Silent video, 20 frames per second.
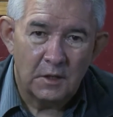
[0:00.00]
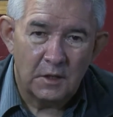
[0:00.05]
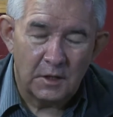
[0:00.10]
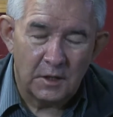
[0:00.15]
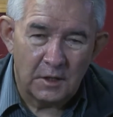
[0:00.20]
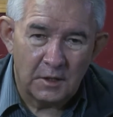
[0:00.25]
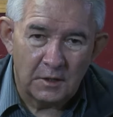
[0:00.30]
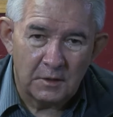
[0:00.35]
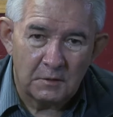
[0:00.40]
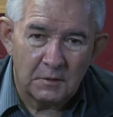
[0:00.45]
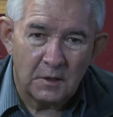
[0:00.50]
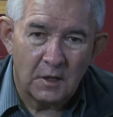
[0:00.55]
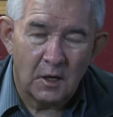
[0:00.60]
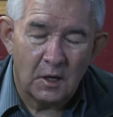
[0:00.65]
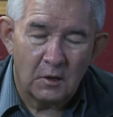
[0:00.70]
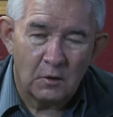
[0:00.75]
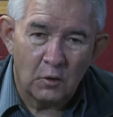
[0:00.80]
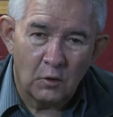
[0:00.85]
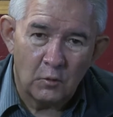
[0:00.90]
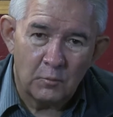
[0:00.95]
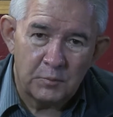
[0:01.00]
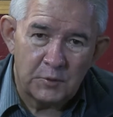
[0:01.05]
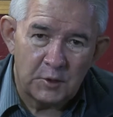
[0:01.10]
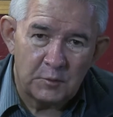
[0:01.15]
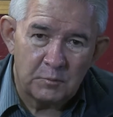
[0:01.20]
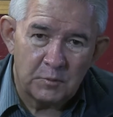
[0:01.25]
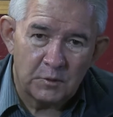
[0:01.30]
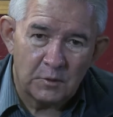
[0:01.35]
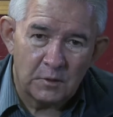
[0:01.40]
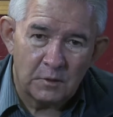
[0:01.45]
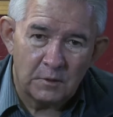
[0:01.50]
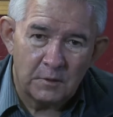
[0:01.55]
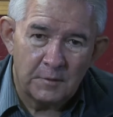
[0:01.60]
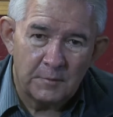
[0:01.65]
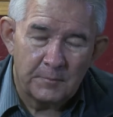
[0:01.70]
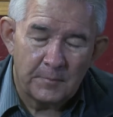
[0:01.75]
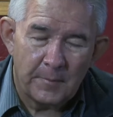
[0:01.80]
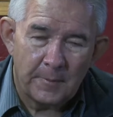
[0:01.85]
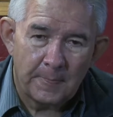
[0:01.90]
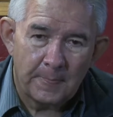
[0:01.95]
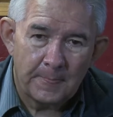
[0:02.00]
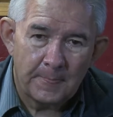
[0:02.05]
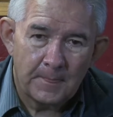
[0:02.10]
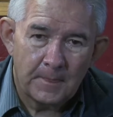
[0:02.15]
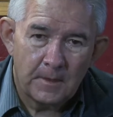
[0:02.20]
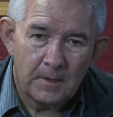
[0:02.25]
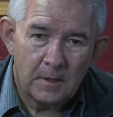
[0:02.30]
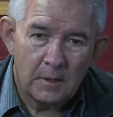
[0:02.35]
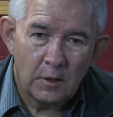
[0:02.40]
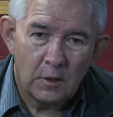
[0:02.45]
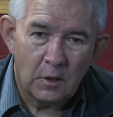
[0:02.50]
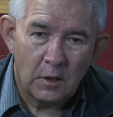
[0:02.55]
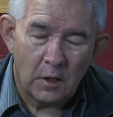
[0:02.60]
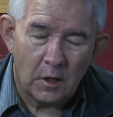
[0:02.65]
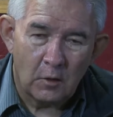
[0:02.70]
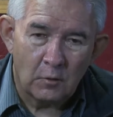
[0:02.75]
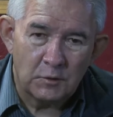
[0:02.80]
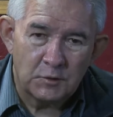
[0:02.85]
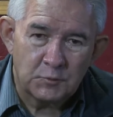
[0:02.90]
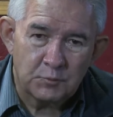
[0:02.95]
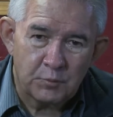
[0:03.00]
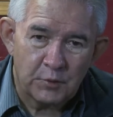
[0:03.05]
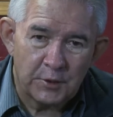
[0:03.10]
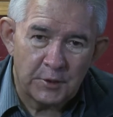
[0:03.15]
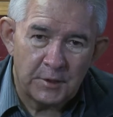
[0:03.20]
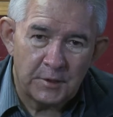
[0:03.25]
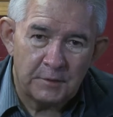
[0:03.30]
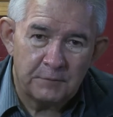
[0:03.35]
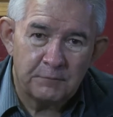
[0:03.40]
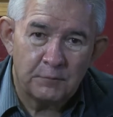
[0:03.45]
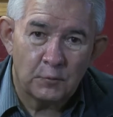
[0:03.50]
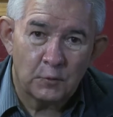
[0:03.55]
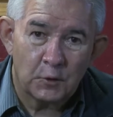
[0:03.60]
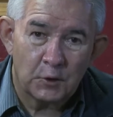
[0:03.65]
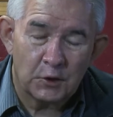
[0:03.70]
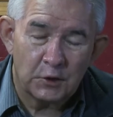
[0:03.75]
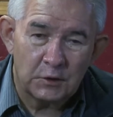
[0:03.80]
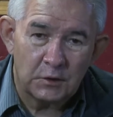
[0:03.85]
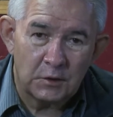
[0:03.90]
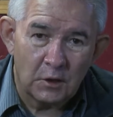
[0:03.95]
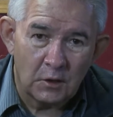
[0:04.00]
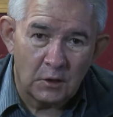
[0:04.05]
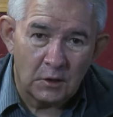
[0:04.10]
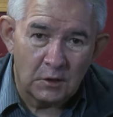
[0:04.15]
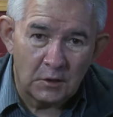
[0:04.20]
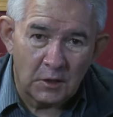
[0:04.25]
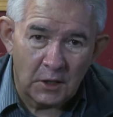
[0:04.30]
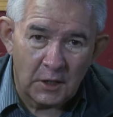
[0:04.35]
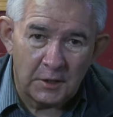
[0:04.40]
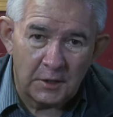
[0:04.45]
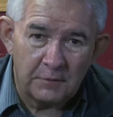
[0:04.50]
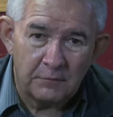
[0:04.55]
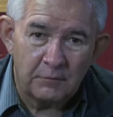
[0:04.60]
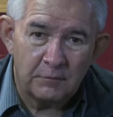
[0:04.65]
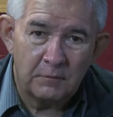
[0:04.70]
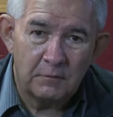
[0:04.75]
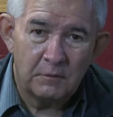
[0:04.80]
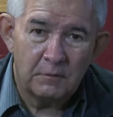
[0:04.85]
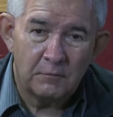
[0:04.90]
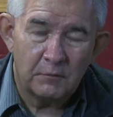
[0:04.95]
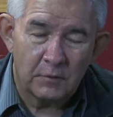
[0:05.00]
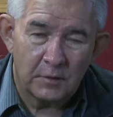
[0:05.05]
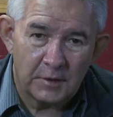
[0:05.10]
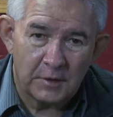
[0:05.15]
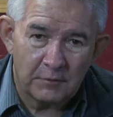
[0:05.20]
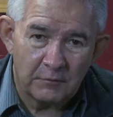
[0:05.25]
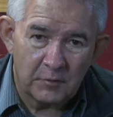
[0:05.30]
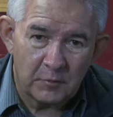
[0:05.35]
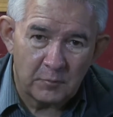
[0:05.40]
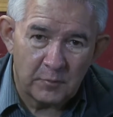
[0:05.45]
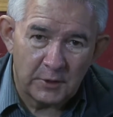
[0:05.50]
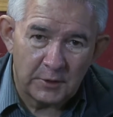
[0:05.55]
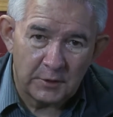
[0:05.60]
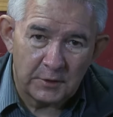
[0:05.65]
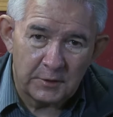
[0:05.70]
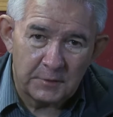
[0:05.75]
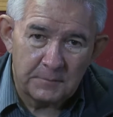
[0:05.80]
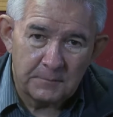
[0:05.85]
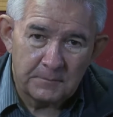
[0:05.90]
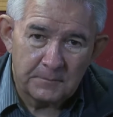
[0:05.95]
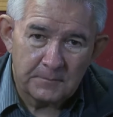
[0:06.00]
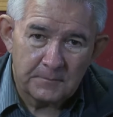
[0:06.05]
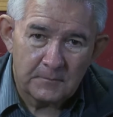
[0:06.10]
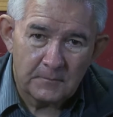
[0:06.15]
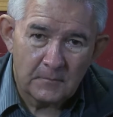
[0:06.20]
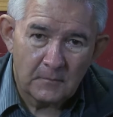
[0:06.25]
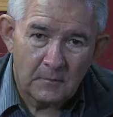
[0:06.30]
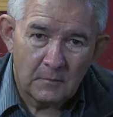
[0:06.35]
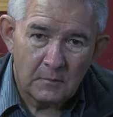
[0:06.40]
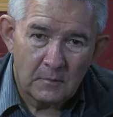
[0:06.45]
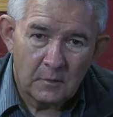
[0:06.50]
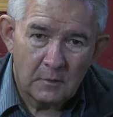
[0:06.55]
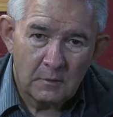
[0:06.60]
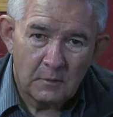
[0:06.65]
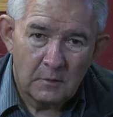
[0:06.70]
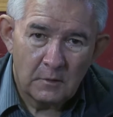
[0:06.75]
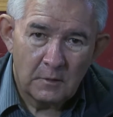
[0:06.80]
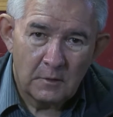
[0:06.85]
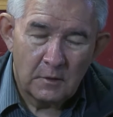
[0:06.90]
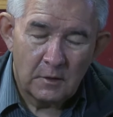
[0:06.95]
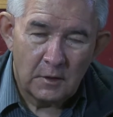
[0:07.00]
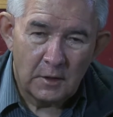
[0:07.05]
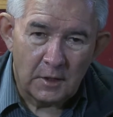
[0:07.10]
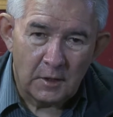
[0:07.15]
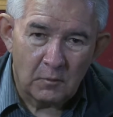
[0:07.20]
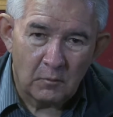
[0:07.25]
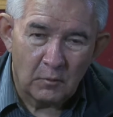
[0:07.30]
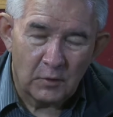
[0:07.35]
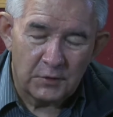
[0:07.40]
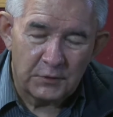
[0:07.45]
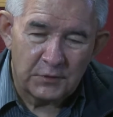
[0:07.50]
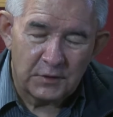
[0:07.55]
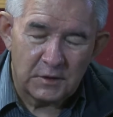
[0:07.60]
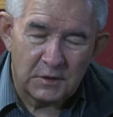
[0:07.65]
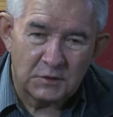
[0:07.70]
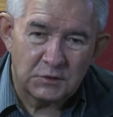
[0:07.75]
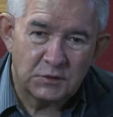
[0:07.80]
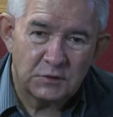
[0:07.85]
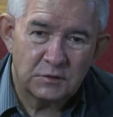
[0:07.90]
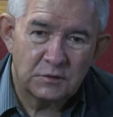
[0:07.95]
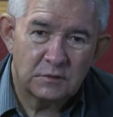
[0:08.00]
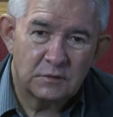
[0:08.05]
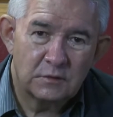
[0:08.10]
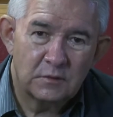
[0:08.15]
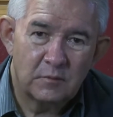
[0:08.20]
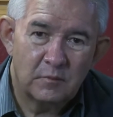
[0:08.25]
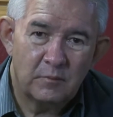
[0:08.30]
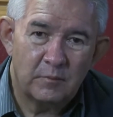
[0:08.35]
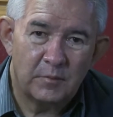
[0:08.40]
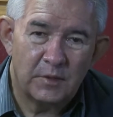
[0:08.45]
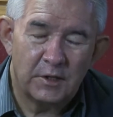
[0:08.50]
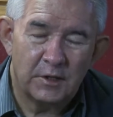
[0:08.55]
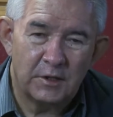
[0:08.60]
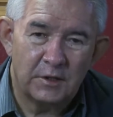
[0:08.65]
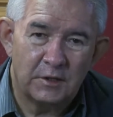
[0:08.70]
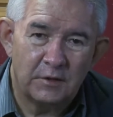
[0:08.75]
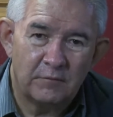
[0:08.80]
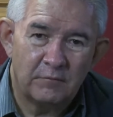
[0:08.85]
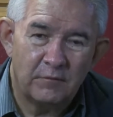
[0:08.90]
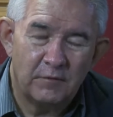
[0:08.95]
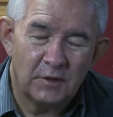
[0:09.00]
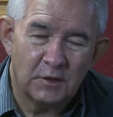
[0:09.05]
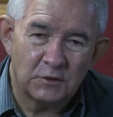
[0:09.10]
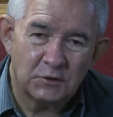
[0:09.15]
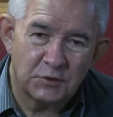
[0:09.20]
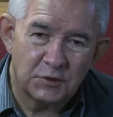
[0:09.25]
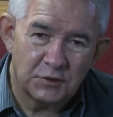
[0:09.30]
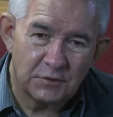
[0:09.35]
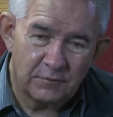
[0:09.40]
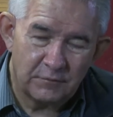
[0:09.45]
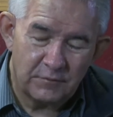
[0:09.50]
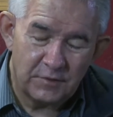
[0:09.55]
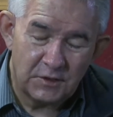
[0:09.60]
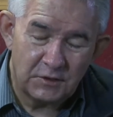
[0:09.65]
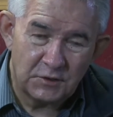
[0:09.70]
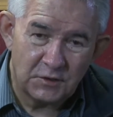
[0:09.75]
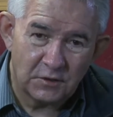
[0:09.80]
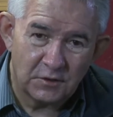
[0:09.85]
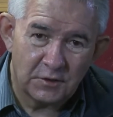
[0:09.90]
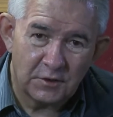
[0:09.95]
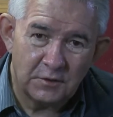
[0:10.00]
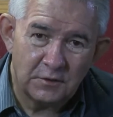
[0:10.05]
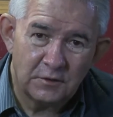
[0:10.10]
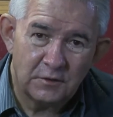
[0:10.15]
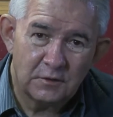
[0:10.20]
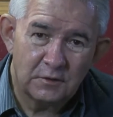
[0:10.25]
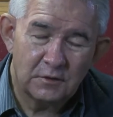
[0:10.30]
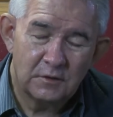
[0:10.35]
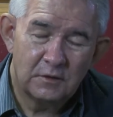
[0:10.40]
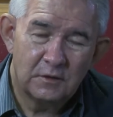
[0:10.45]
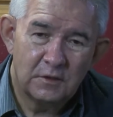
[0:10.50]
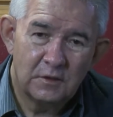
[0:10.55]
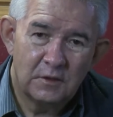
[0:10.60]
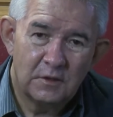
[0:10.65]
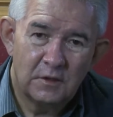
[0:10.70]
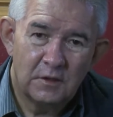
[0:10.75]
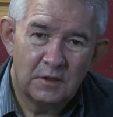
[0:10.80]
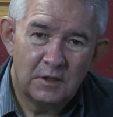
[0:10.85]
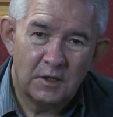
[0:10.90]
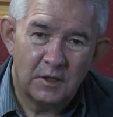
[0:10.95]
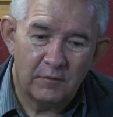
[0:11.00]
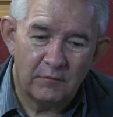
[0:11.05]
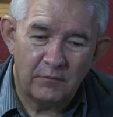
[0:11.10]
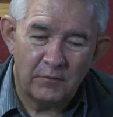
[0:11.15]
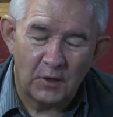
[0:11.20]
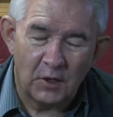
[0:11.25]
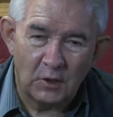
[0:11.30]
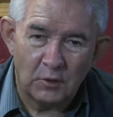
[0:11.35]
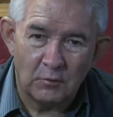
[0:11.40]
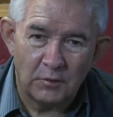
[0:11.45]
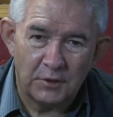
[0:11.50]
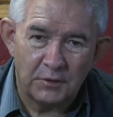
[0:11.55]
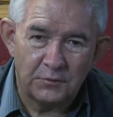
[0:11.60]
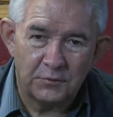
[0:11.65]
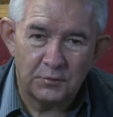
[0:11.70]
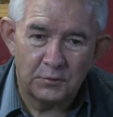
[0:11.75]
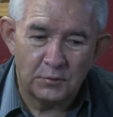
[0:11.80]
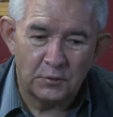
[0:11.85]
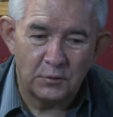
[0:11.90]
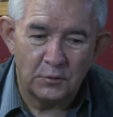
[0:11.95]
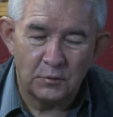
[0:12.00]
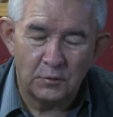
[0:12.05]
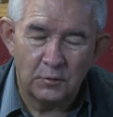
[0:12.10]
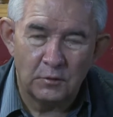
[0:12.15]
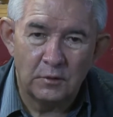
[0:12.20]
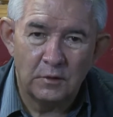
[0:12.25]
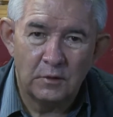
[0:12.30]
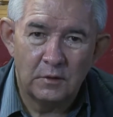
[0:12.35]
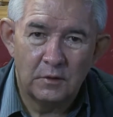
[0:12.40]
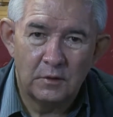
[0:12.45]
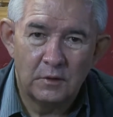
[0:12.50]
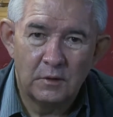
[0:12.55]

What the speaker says: And our old people always prayed for a good long life for everybody. And with us being vigilant and following through